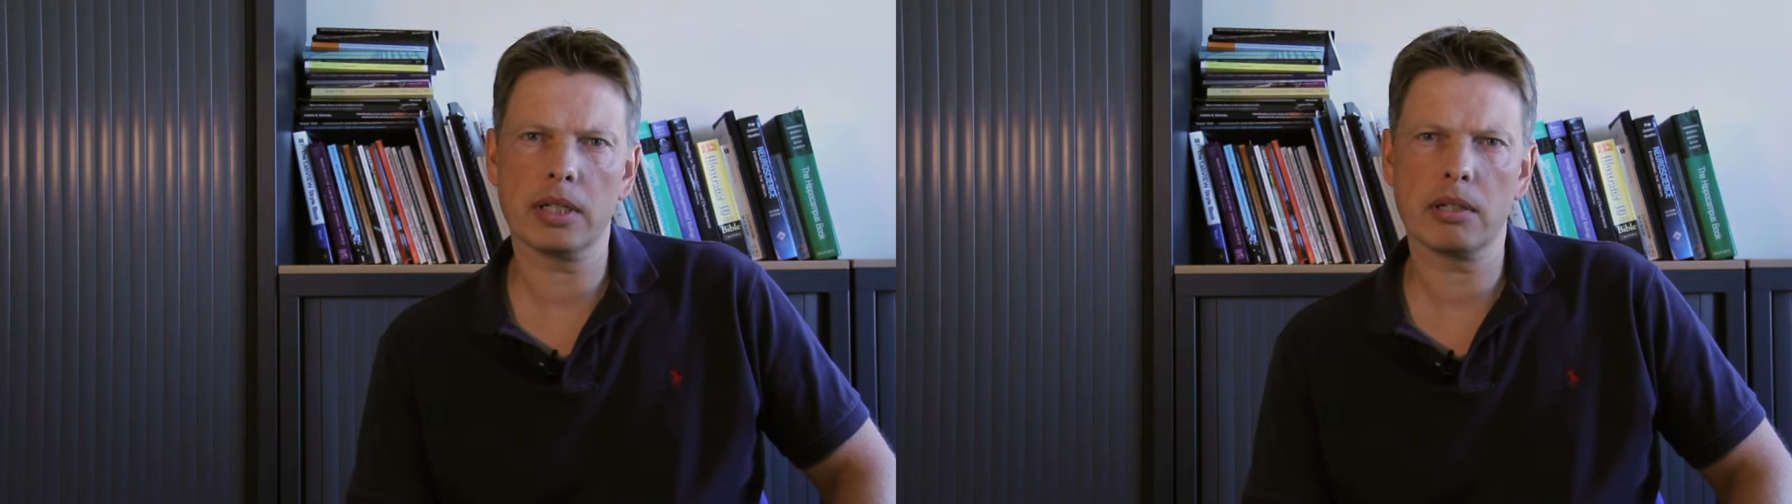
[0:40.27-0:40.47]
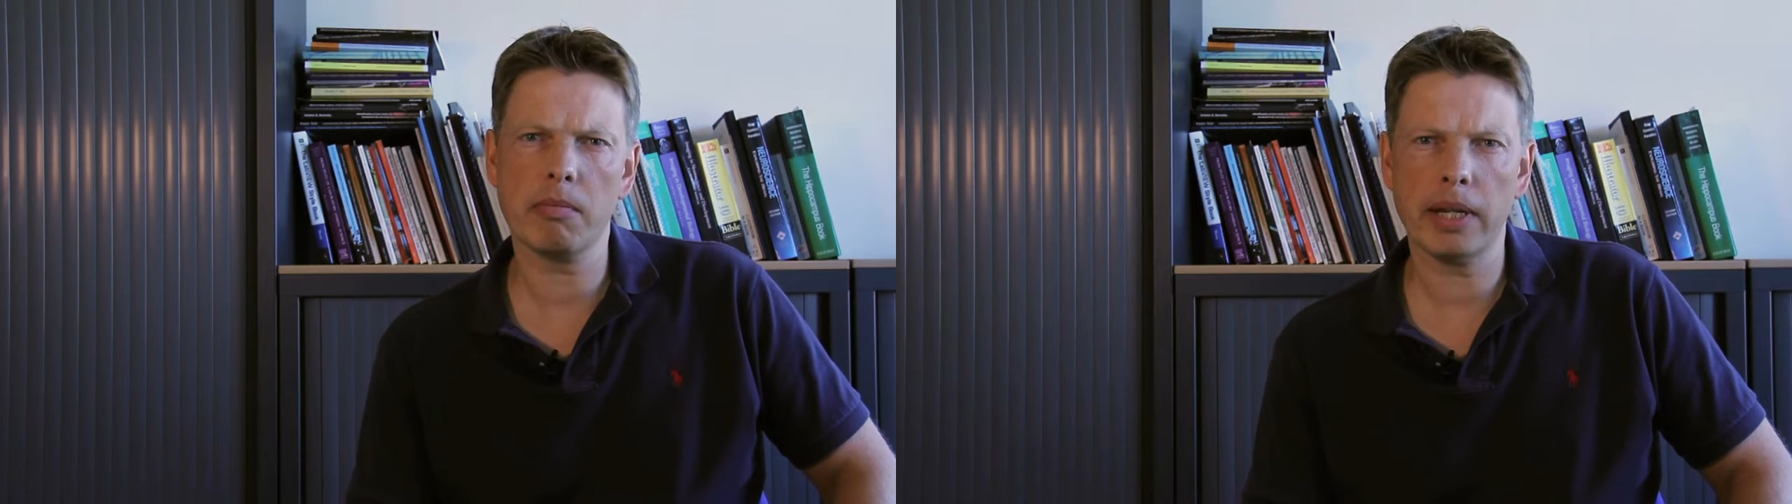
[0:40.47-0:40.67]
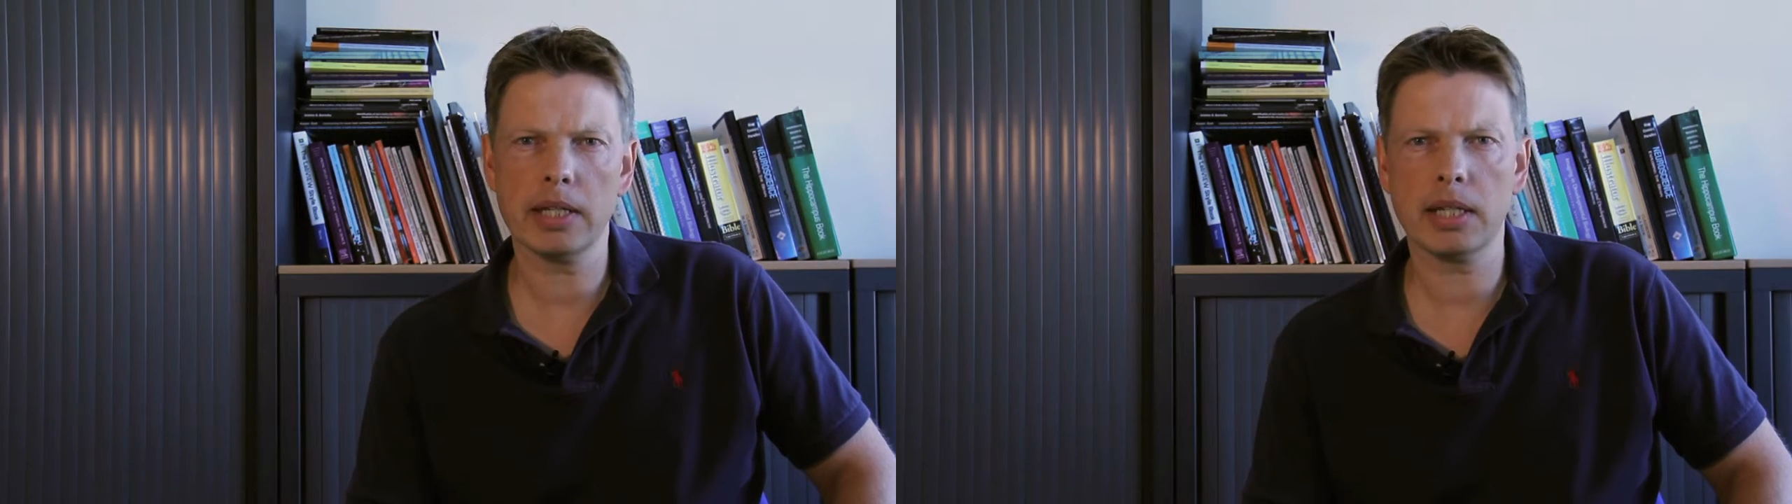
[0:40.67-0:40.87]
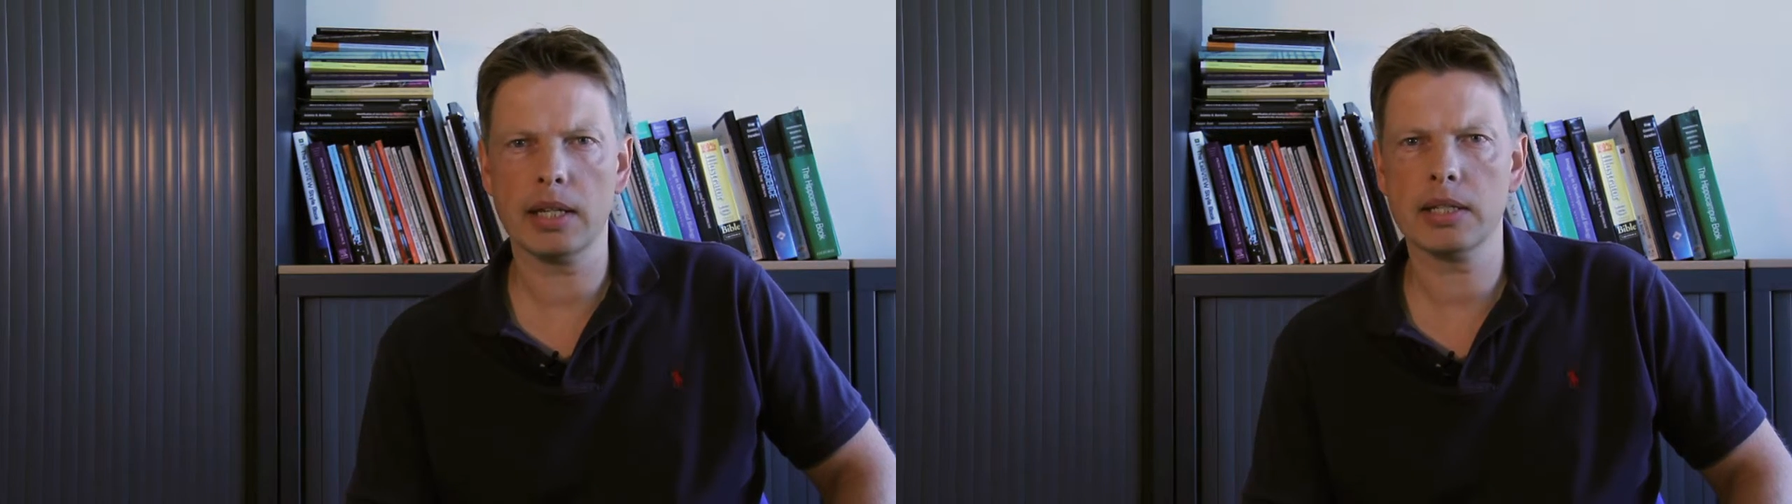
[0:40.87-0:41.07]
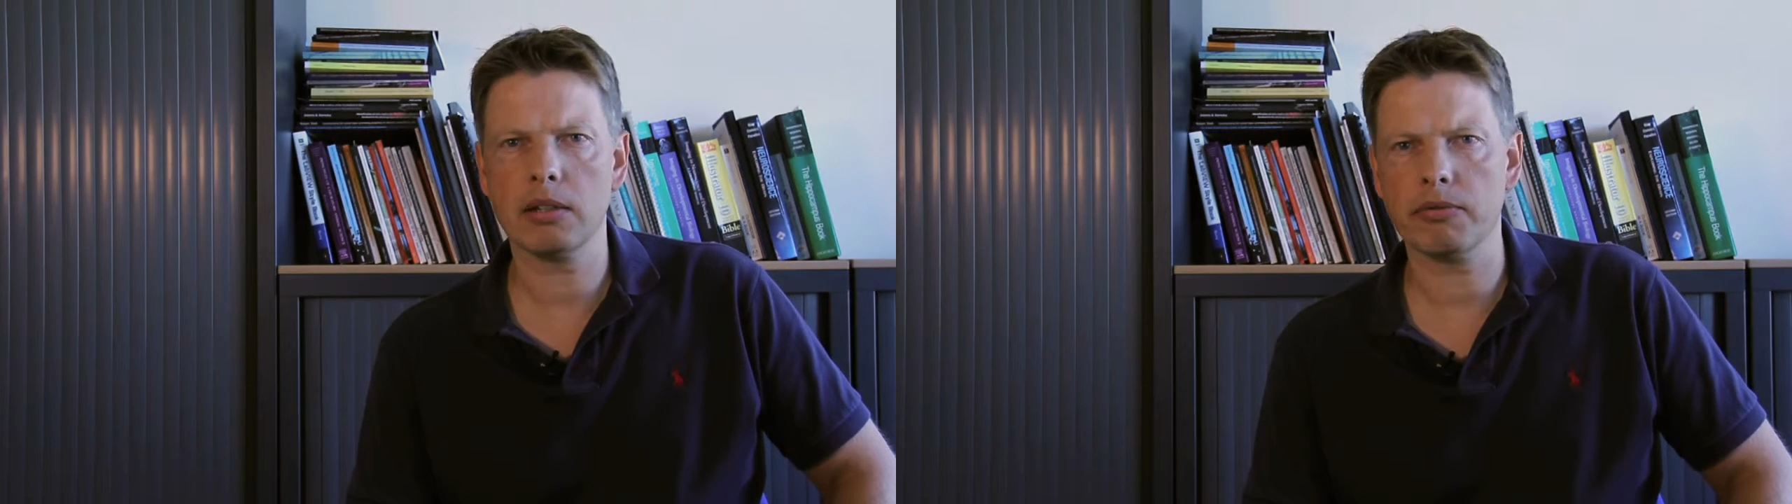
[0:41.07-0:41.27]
to make sense of